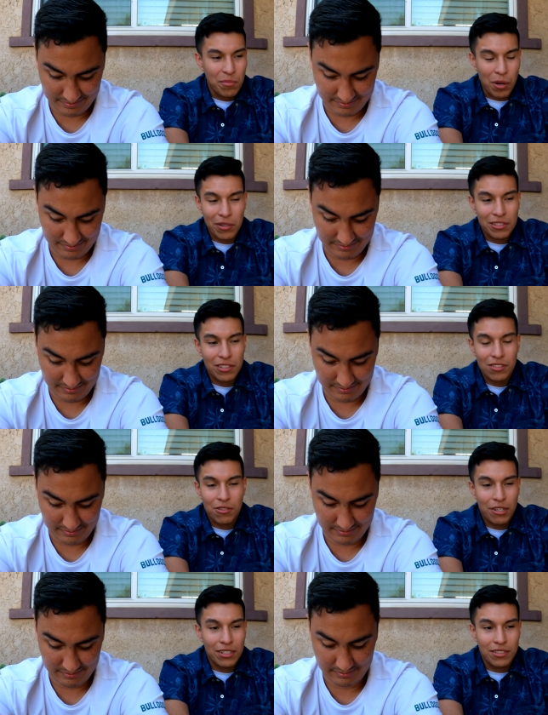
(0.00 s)
Speaker 1: Uh, bonuses
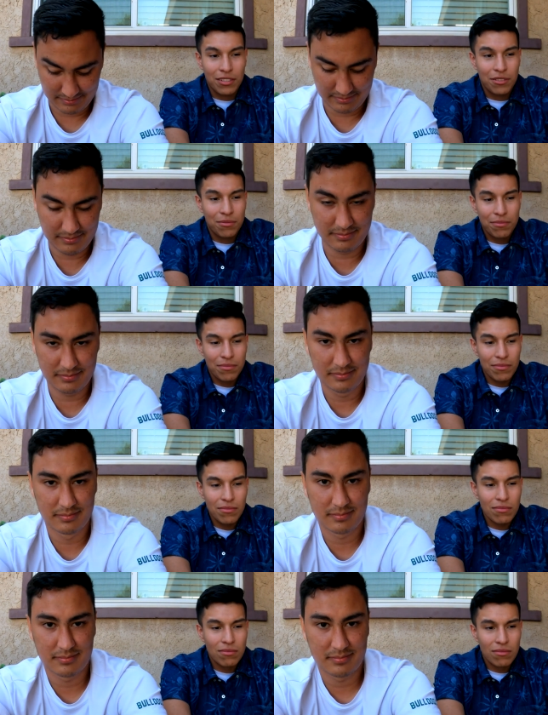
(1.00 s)
are great too,
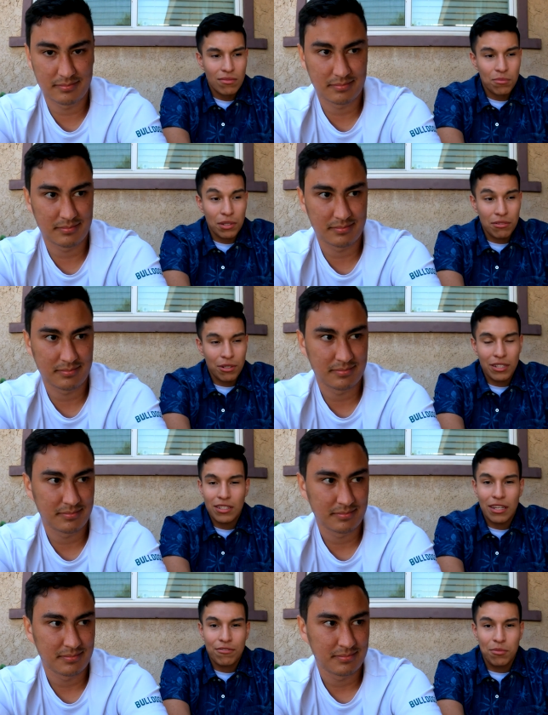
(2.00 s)
mm-hmm. but
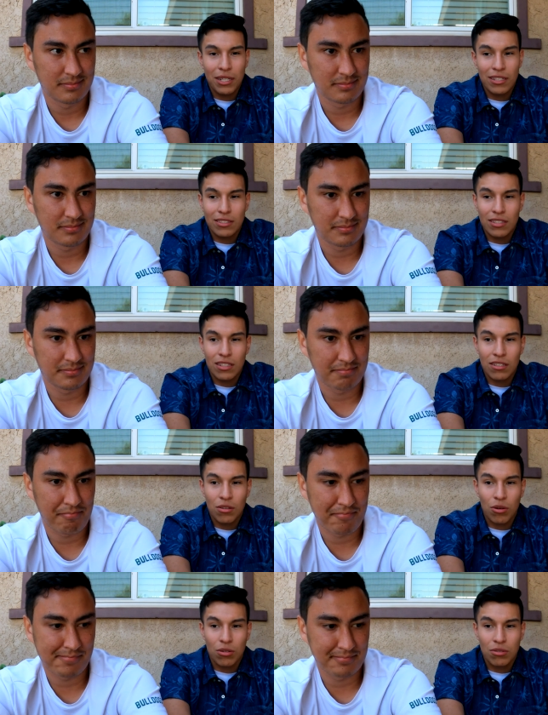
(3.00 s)
really, like for me, it's the,
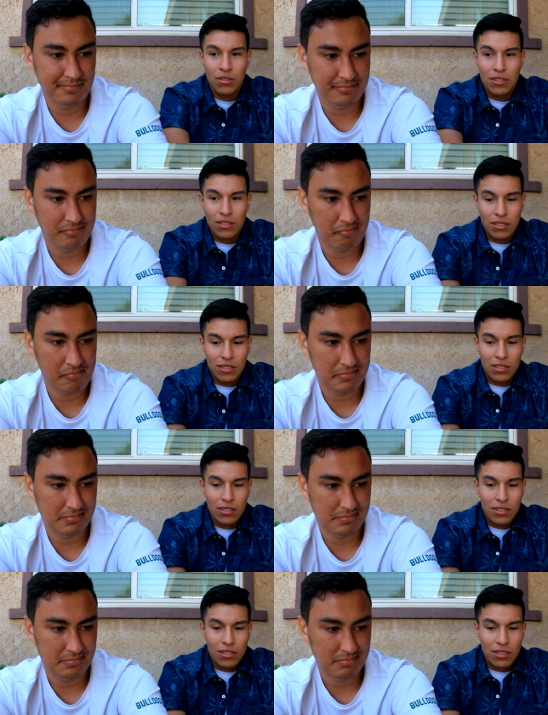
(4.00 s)
the whole
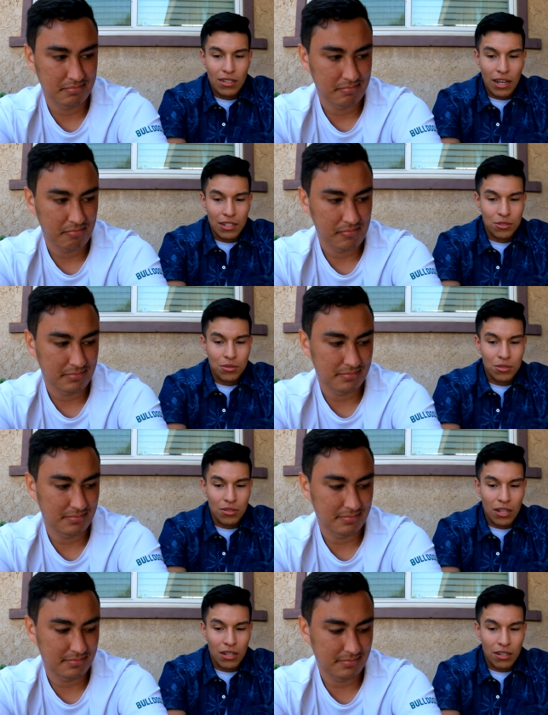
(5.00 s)

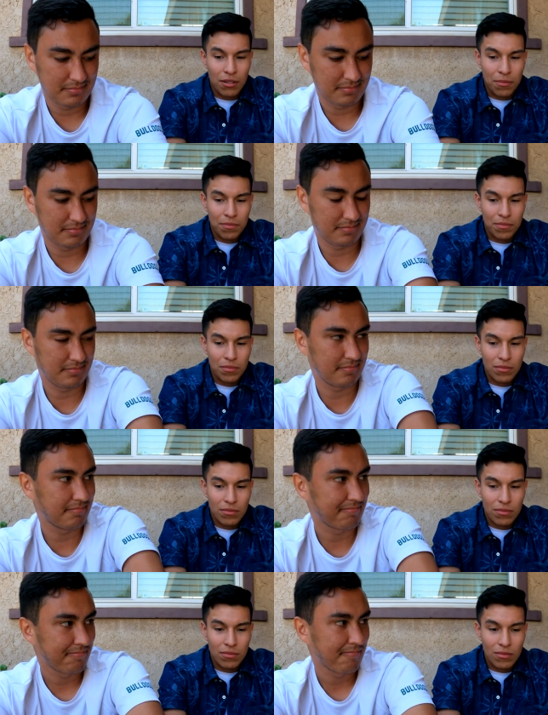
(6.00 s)
actual uh,
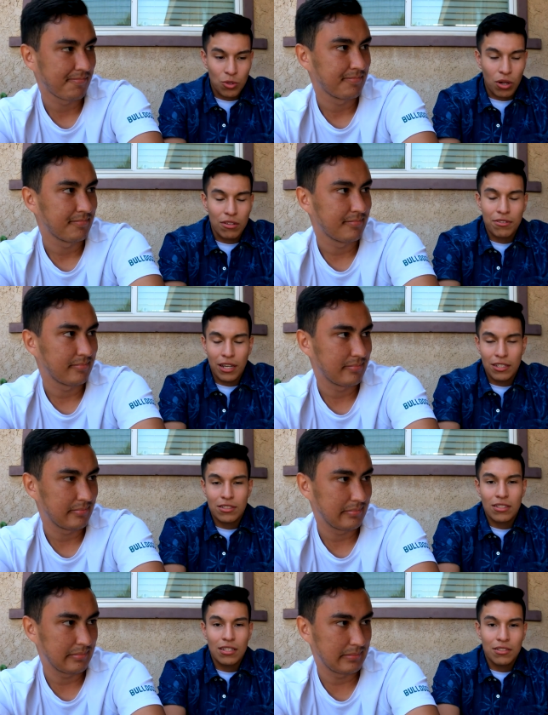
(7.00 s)
the
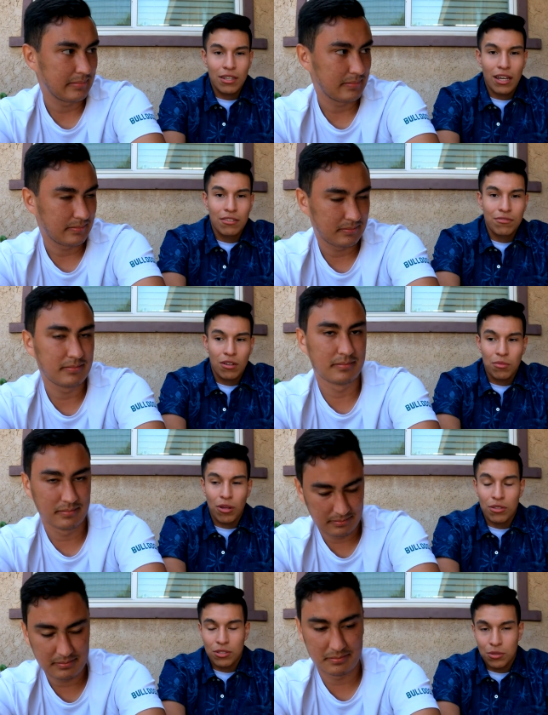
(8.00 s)
qualifications that you gather from all the